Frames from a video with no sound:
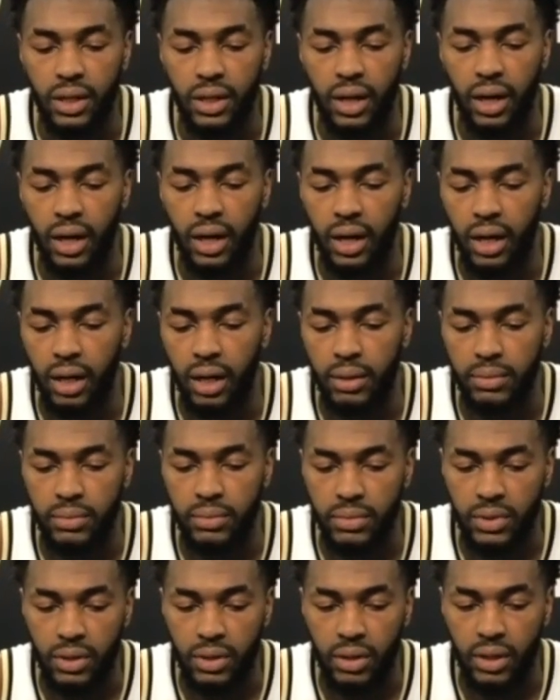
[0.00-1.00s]

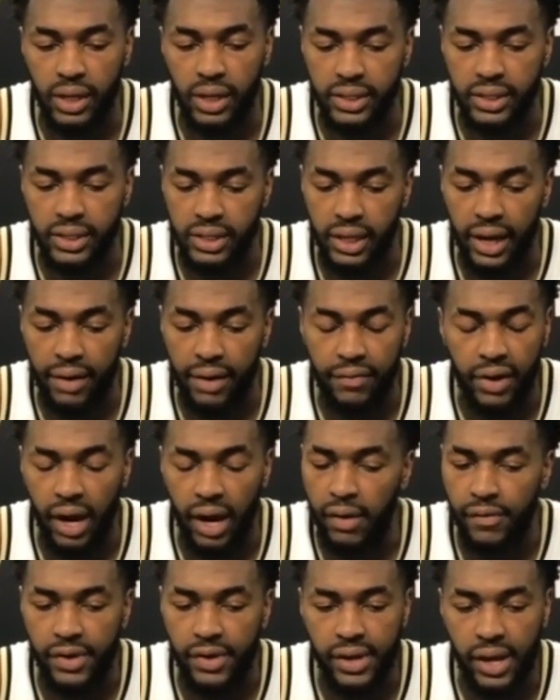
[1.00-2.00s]
You know, like I said,
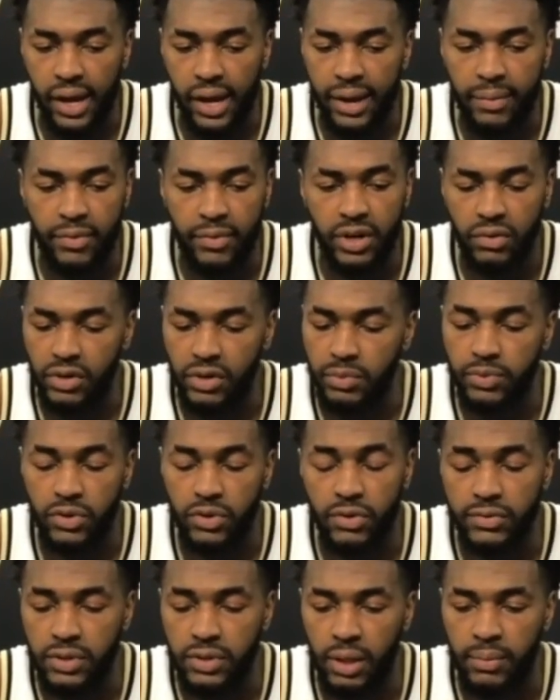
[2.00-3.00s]
every game, you know, we
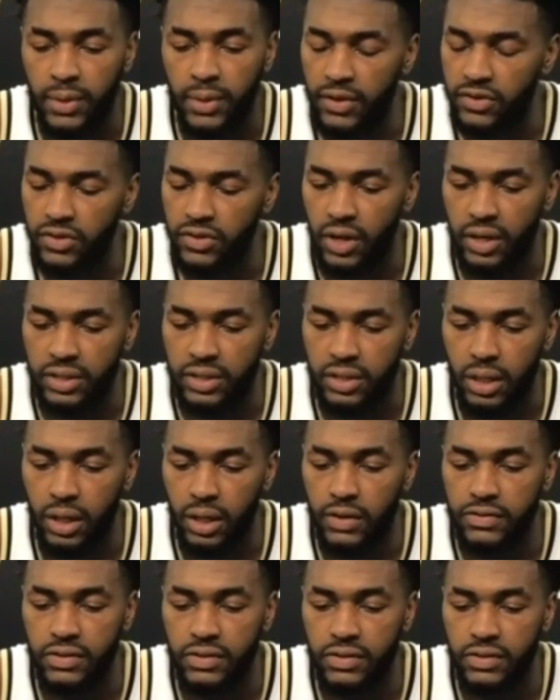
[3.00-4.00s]
prove something else to
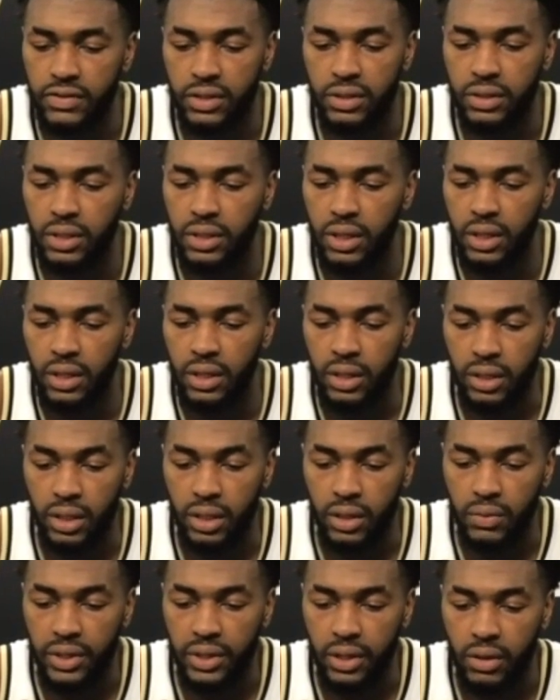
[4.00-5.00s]
ourselves. And, you
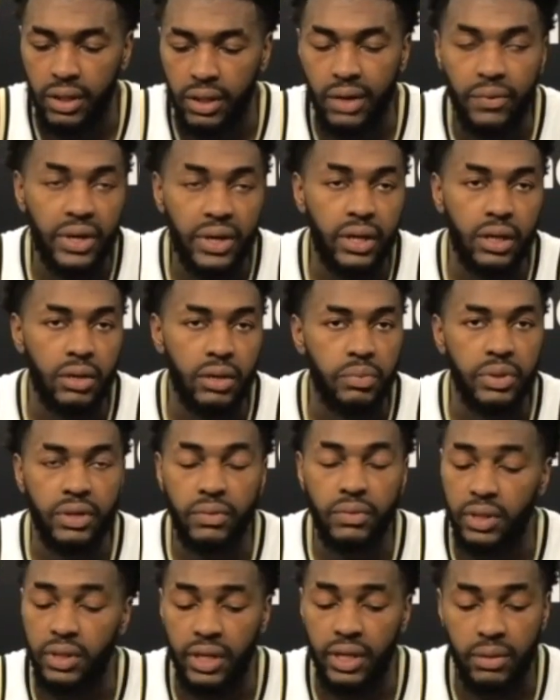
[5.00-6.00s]
know, we know that we can
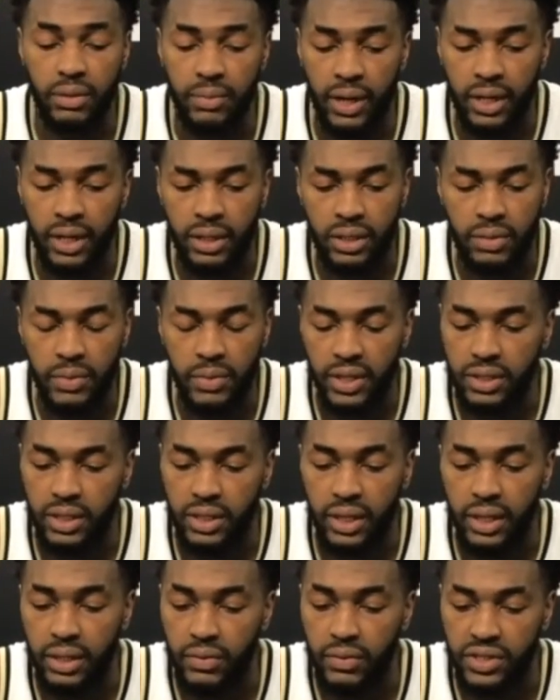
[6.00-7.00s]
compete with anybody in the Big
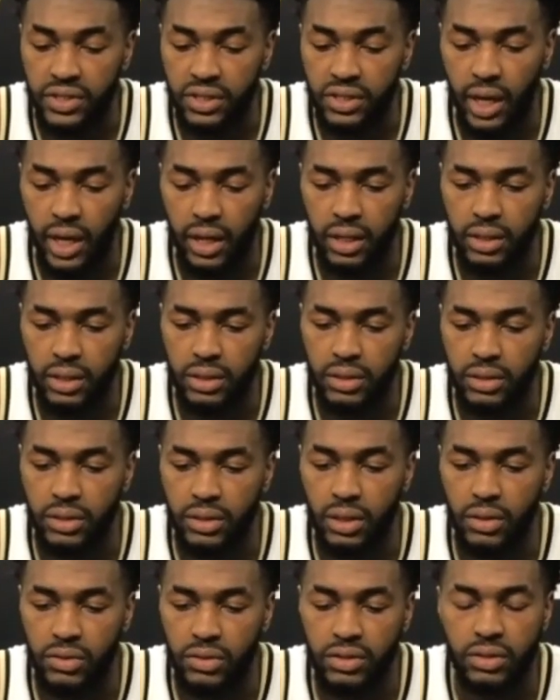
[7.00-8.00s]
Ten. And we just got to, you
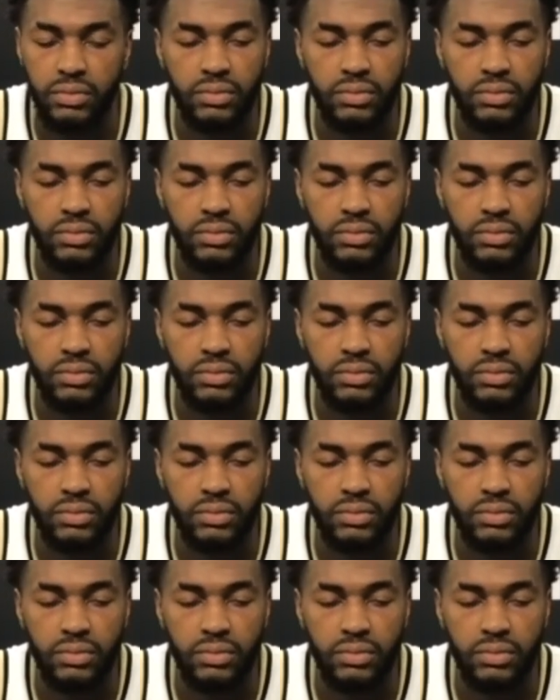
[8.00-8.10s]
know,